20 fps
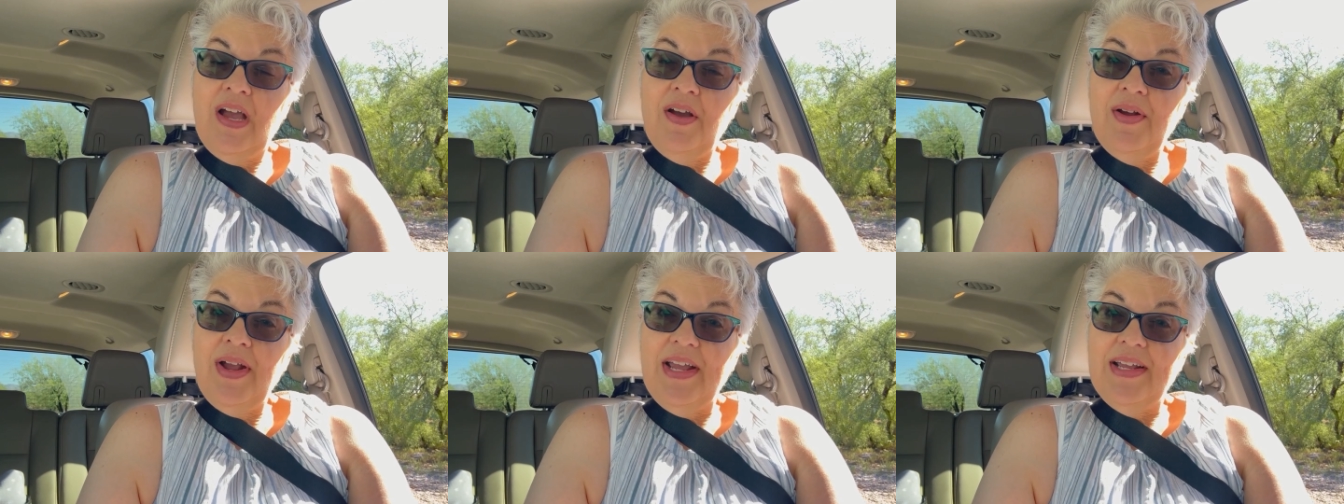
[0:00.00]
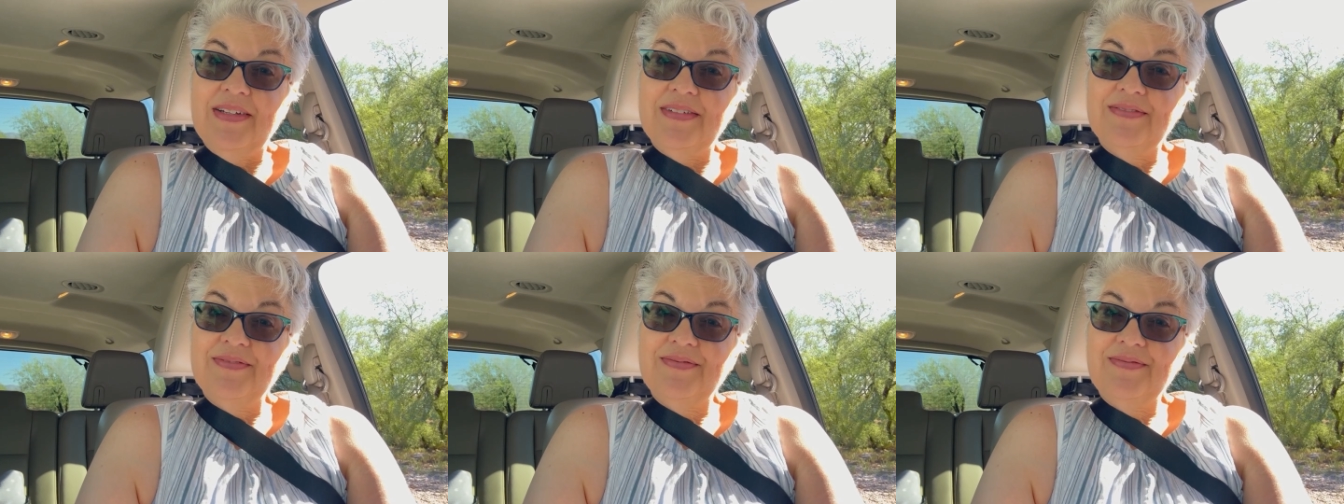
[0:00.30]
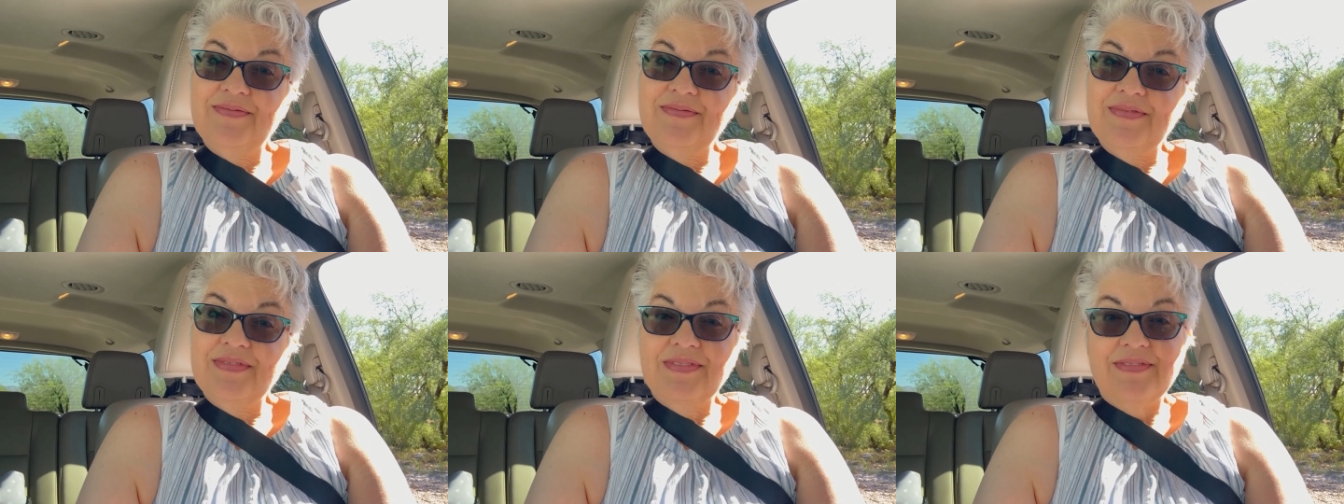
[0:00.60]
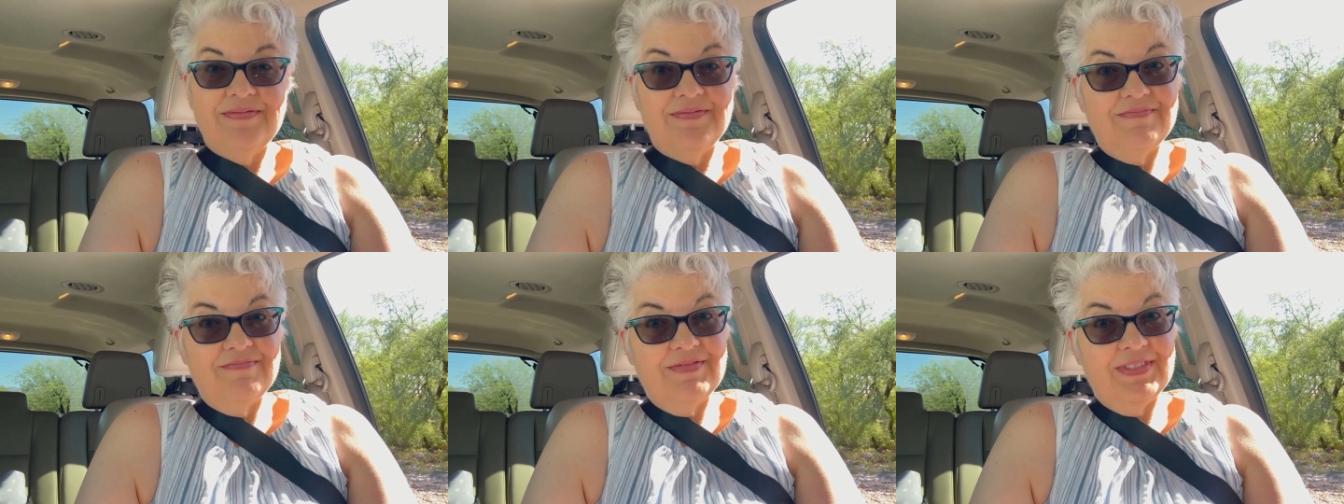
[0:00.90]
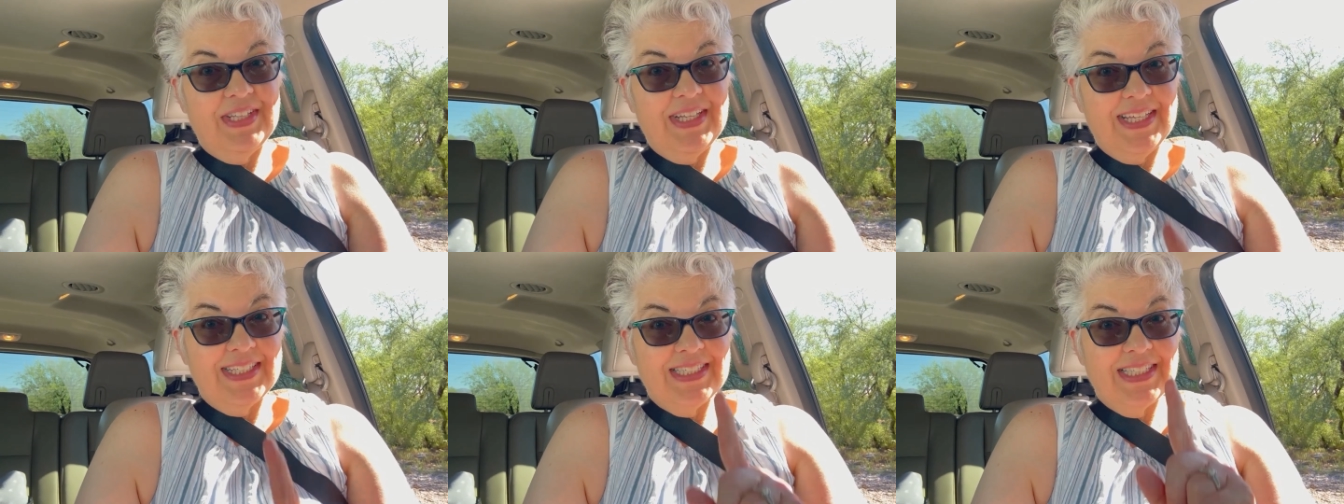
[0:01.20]
All right,
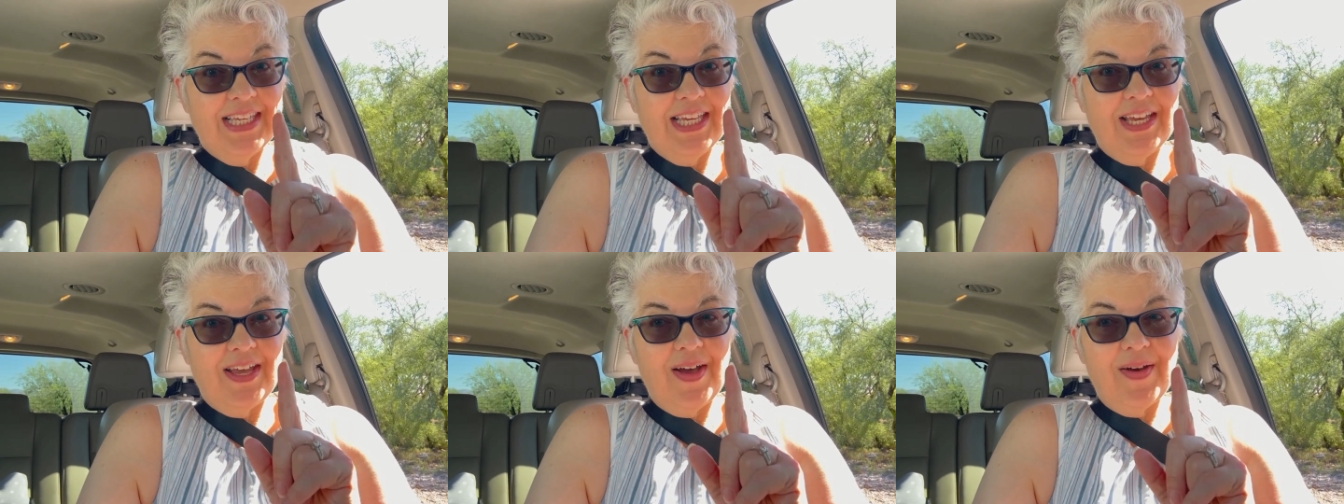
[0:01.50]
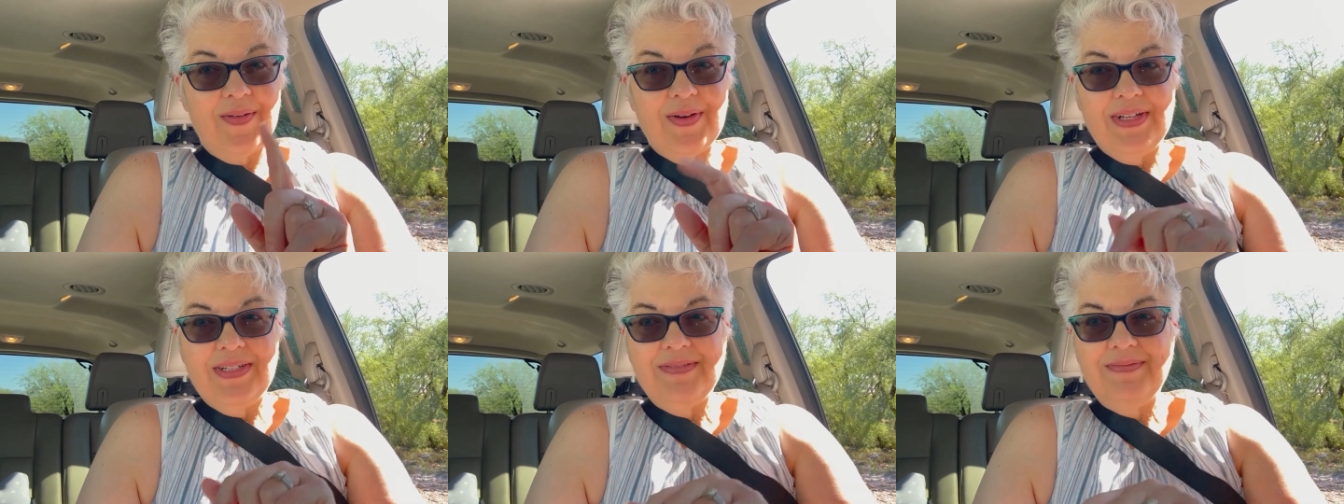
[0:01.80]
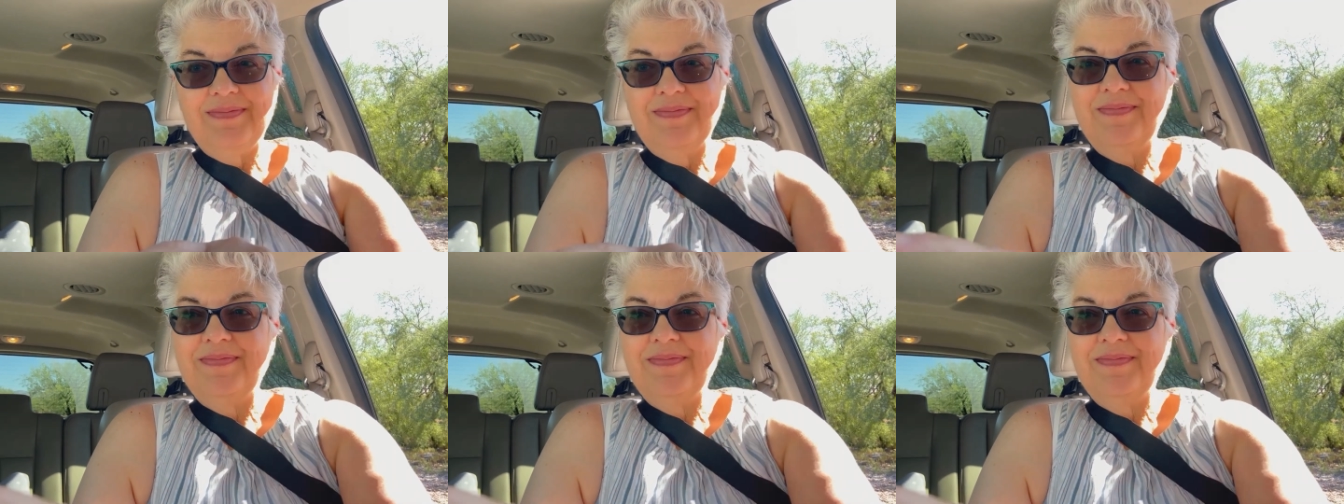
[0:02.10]
let's get going.